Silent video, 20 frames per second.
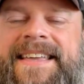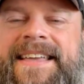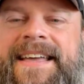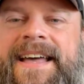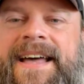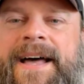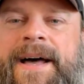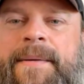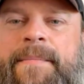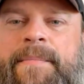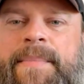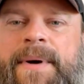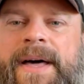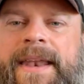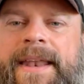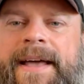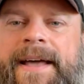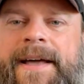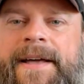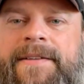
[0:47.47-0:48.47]

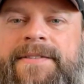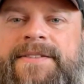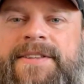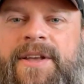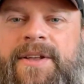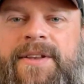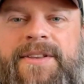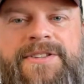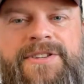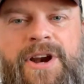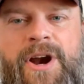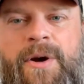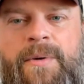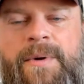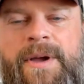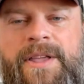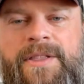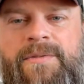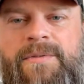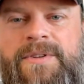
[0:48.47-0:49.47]
So to start
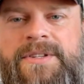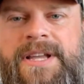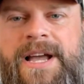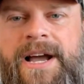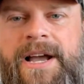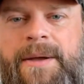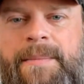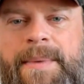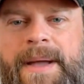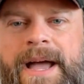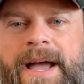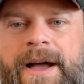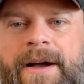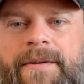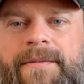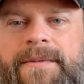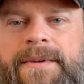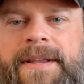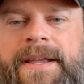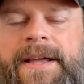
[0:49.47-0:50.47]
with, we'll talk
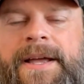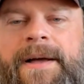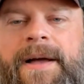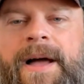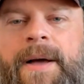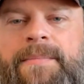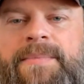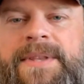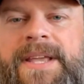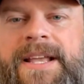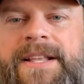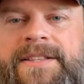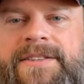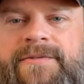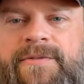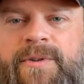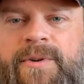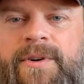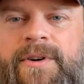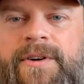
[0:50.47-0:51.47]
about updates
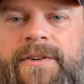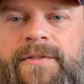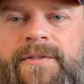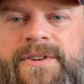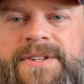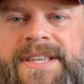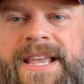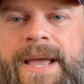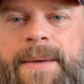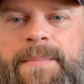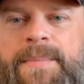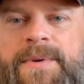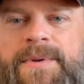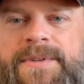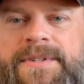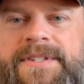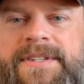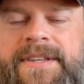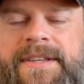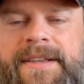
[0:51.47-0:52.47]
for
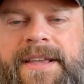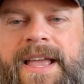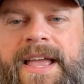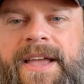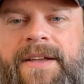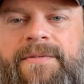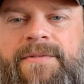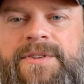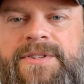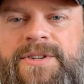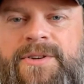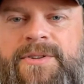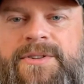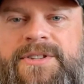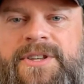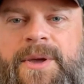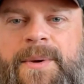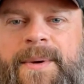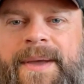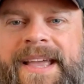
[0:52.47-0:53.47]
samples and
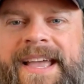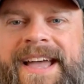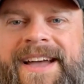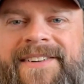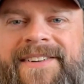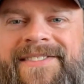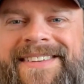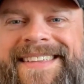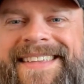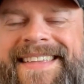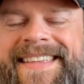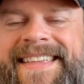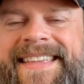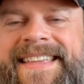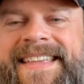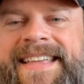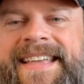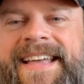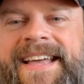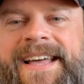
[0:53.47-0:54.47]
results going out.
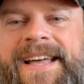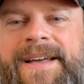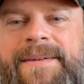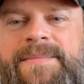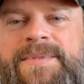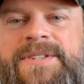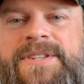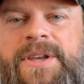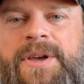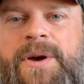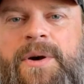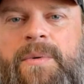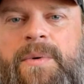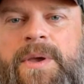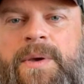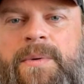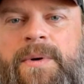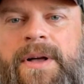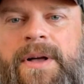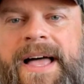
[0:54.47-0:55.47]
So
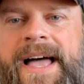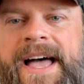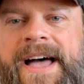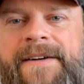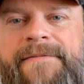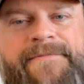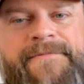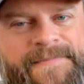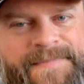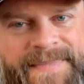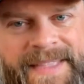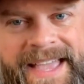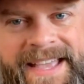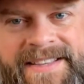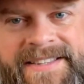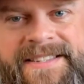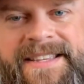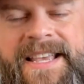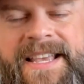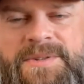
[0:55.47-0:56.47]
we will have,
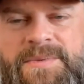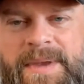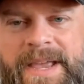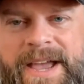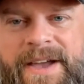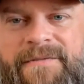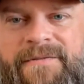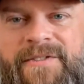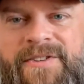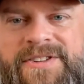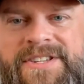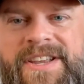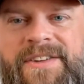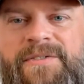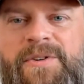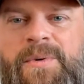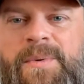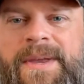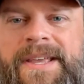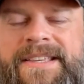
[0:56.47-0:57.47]
as we have for
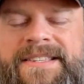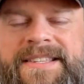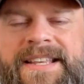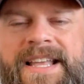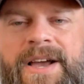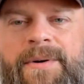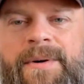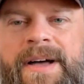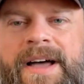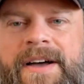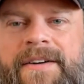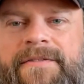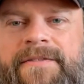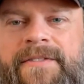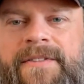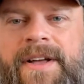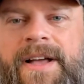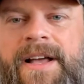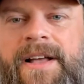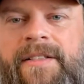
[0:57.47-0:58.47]
several weeks now, we'll have
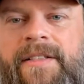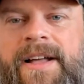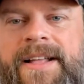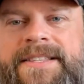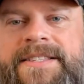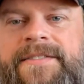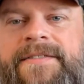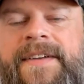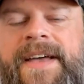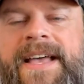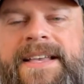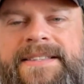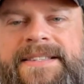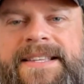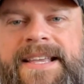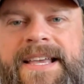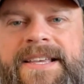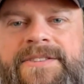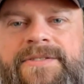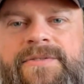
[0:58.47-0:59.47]
lots of fast
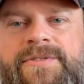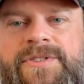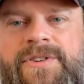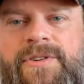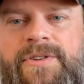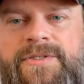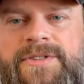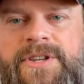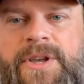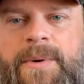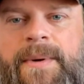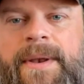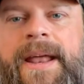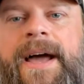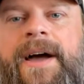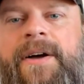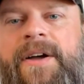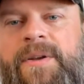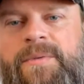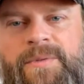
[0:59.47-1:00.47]
test results going
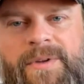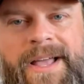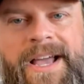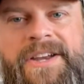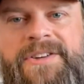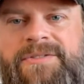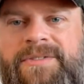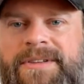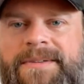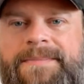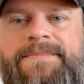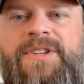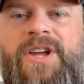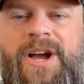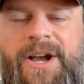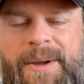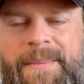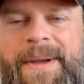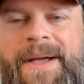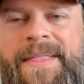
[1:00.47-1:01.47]
out, and we'll actually
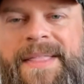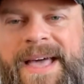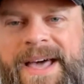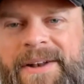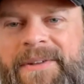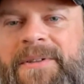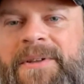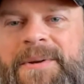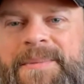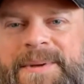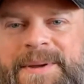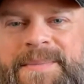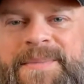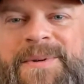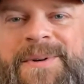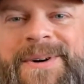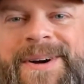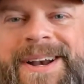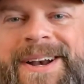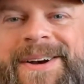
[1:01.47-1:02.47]
talk about that a little bit
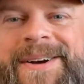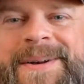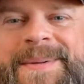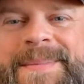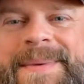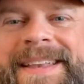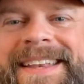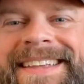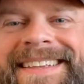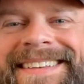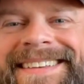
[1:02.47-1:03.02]
more here in a minute